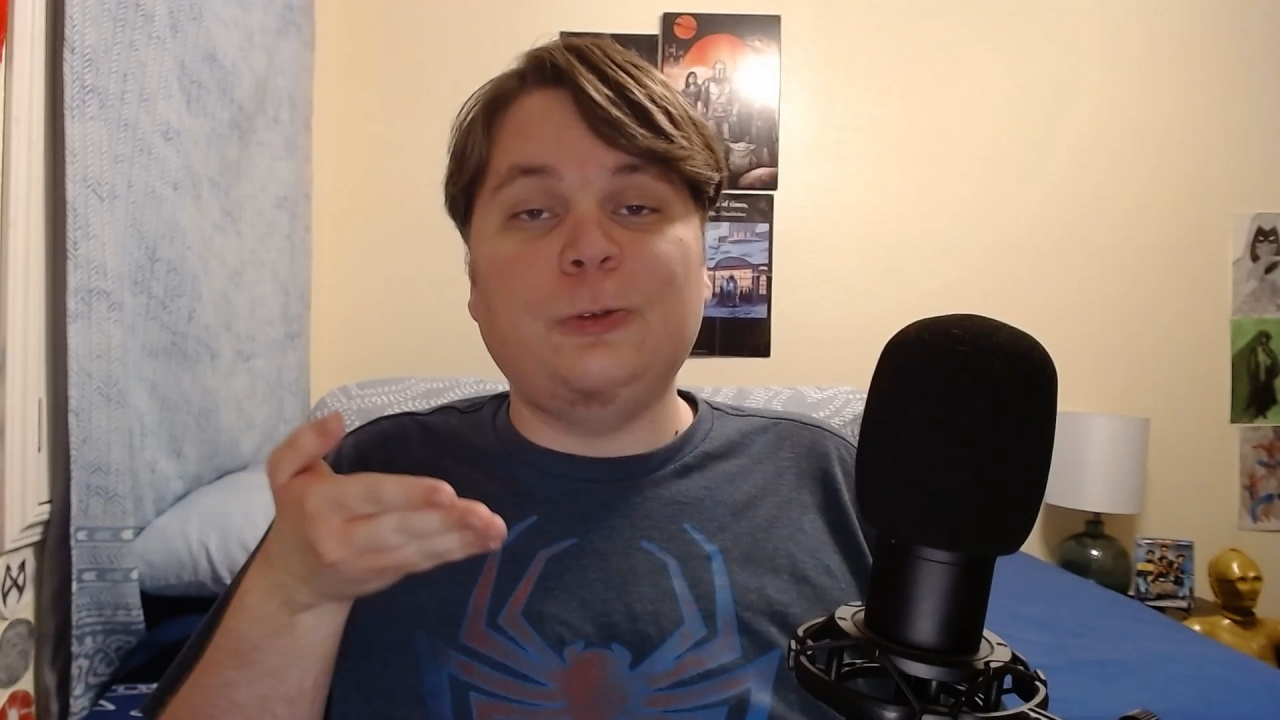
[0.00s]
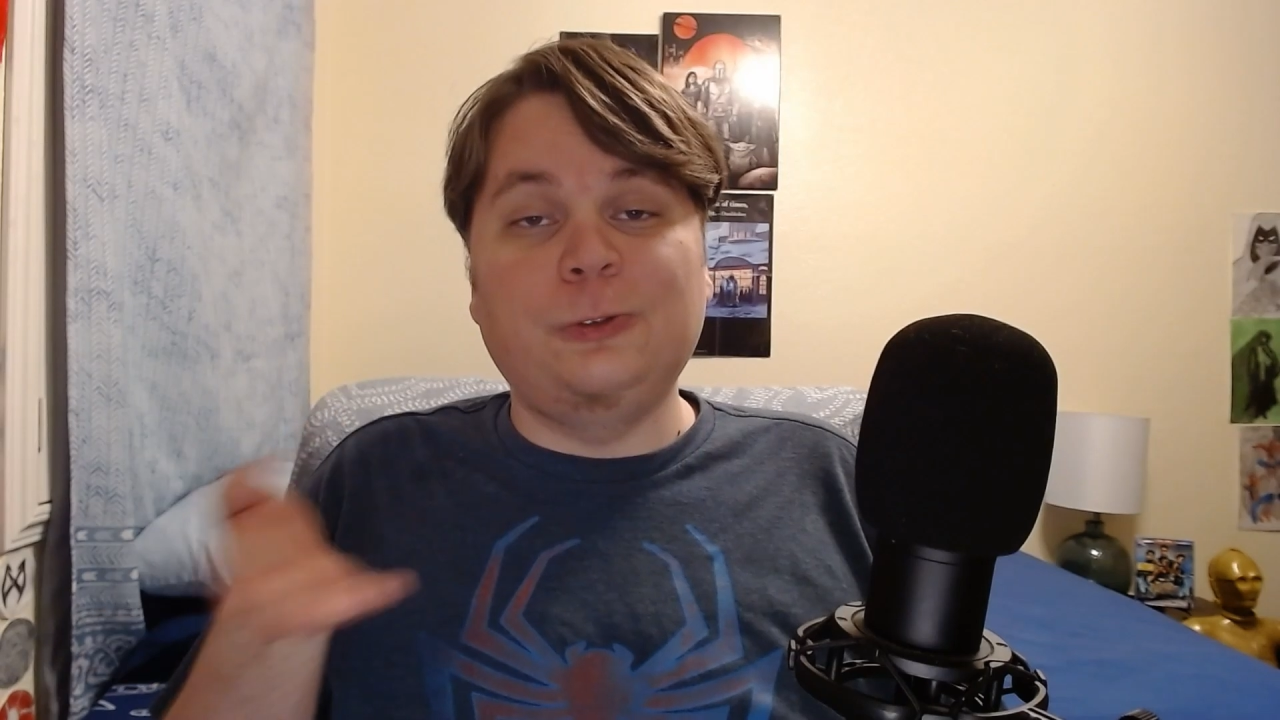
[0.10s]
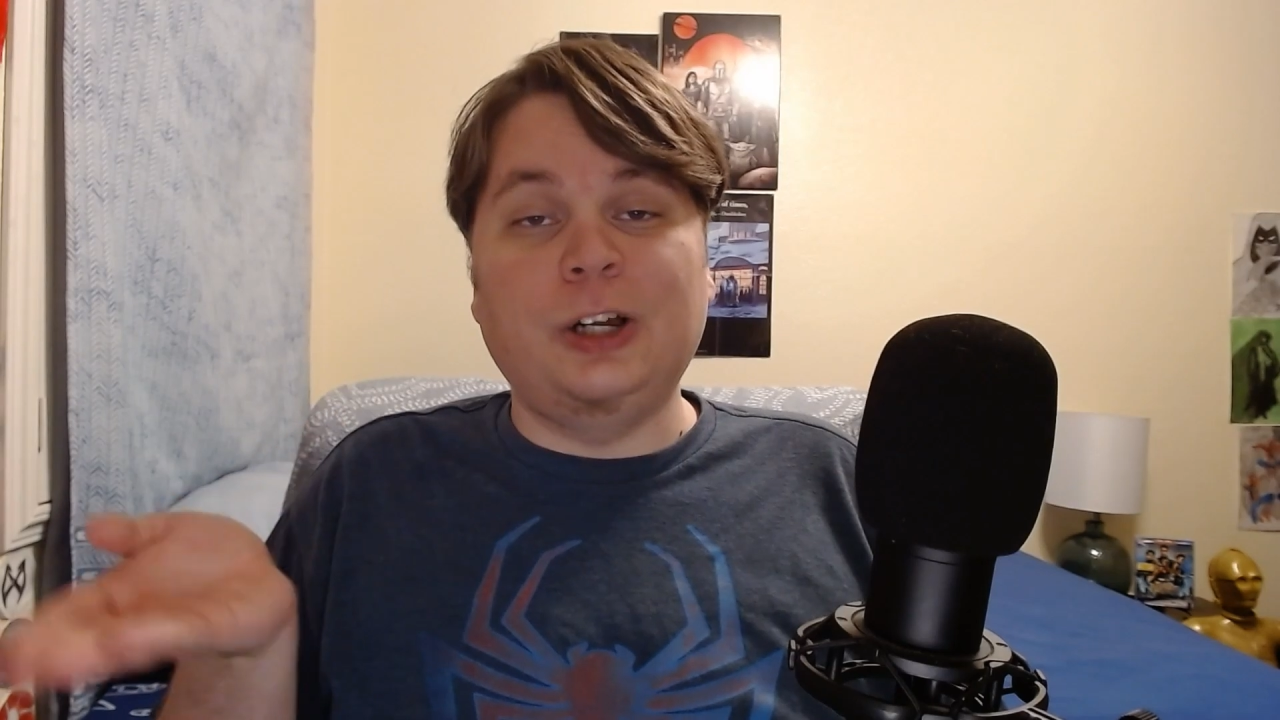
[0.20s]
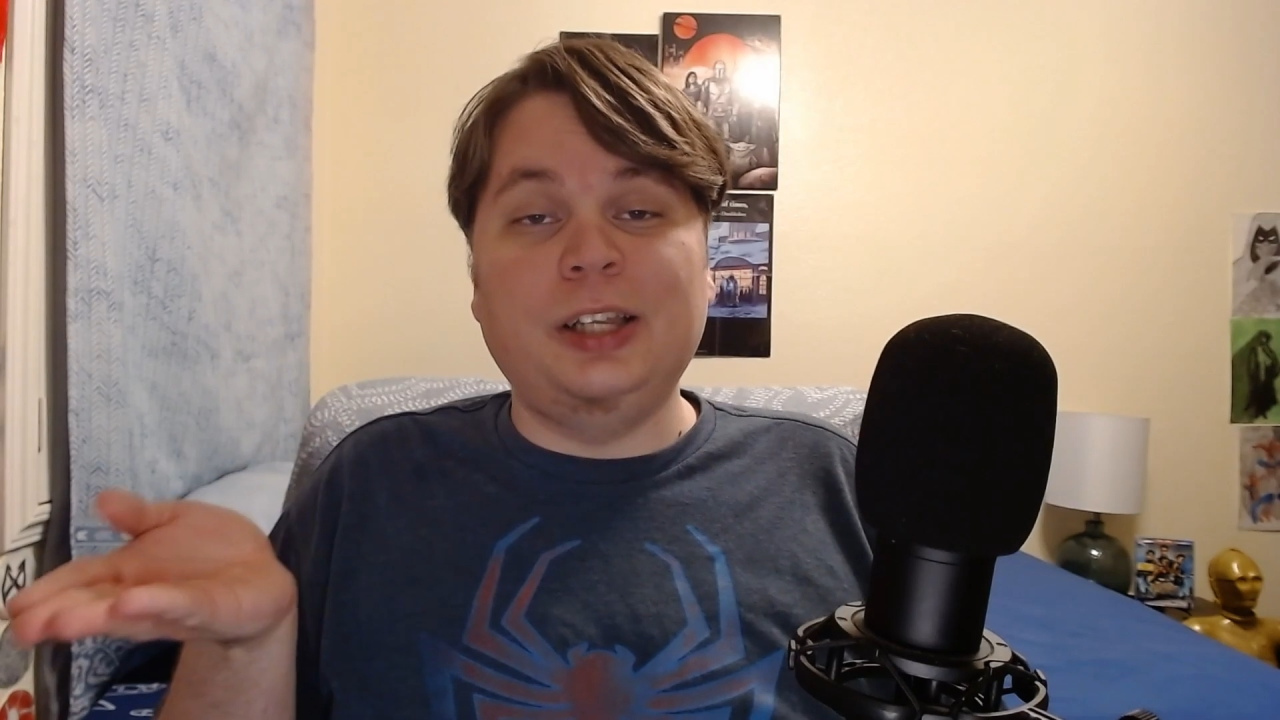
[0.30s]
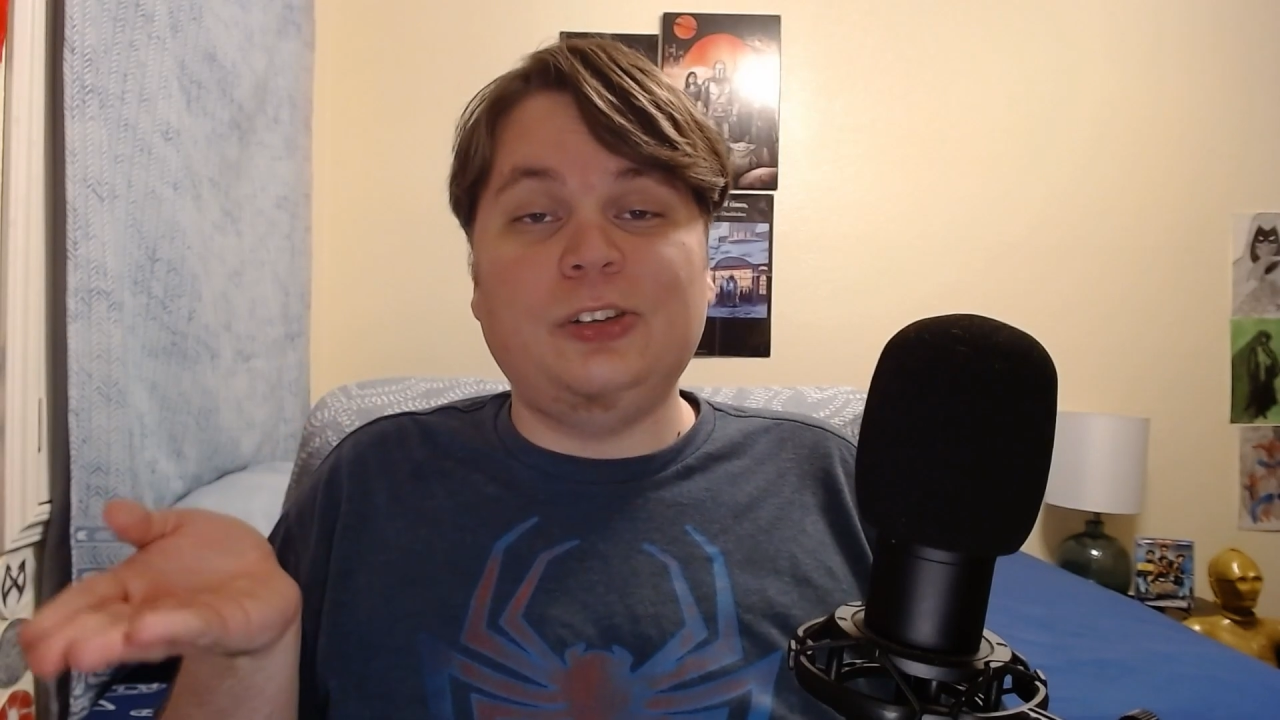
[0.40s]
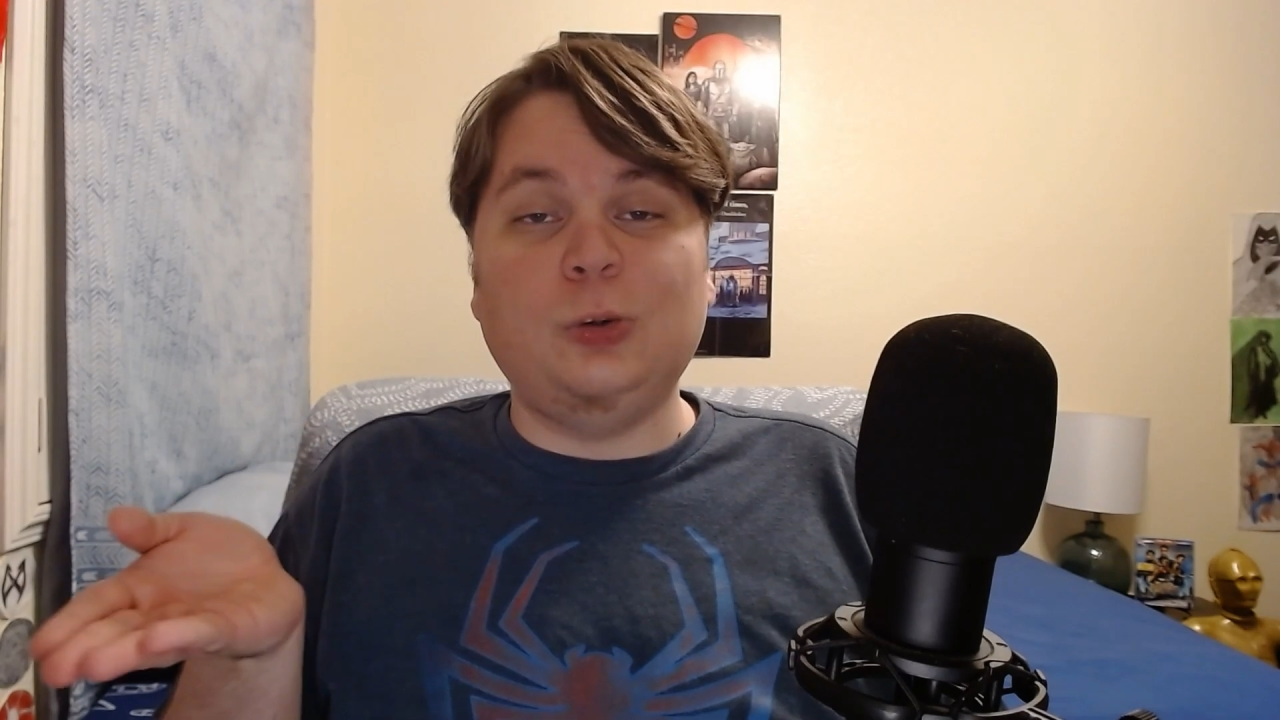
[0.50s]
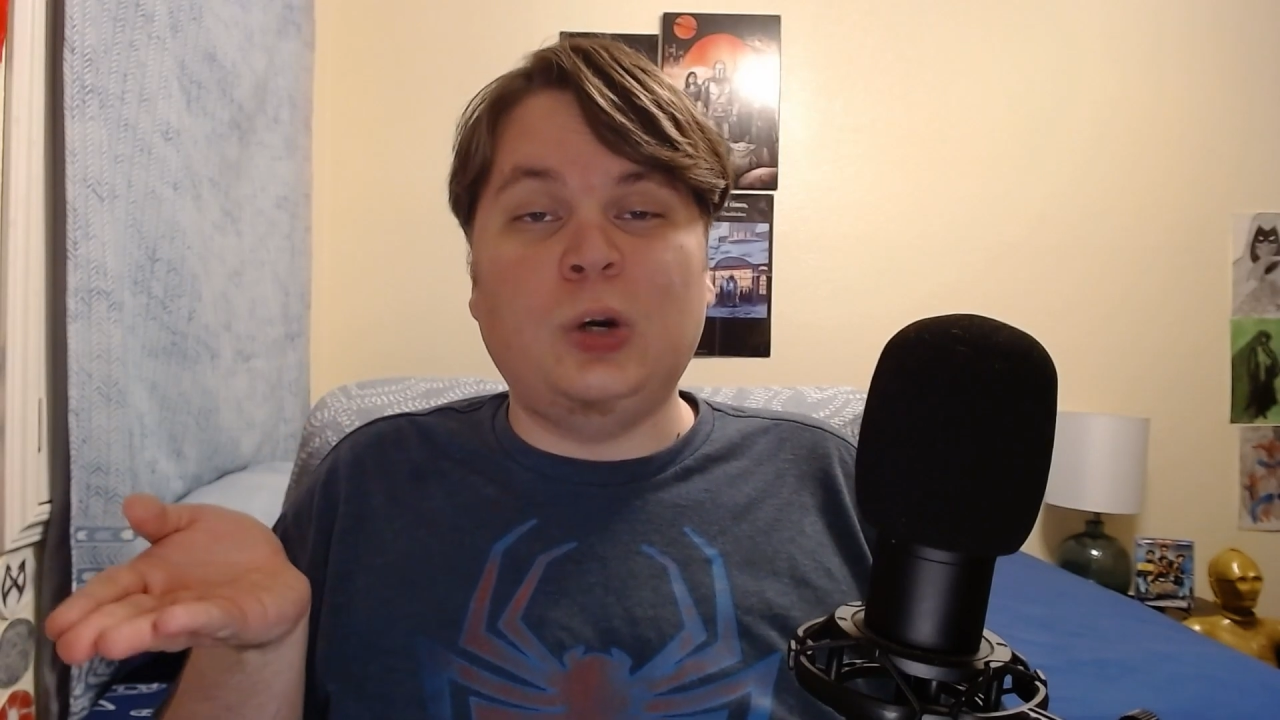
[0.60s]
fun to